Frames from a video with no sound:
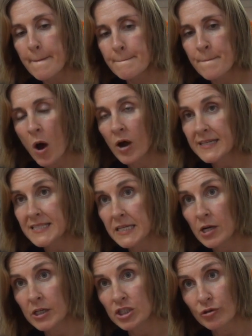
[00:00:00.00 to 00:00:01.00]
My
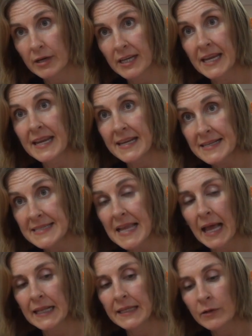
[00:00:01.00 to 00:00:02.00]
dehydrator is
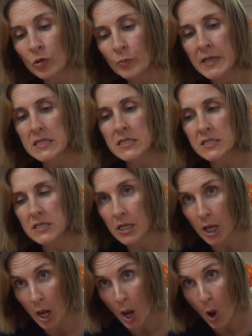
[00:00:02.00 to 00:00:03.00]
a little bit
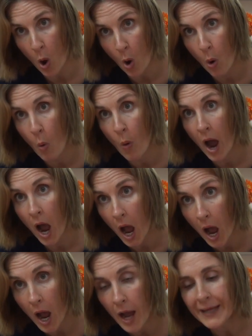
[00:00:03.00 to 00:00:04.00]

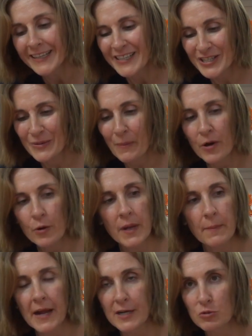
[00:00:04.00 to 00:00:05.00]
slower, so mine will
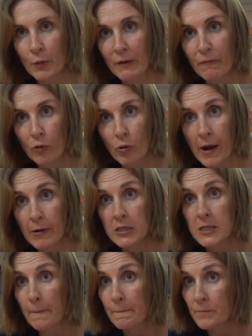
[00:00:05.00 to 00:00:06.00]
be about 24 hours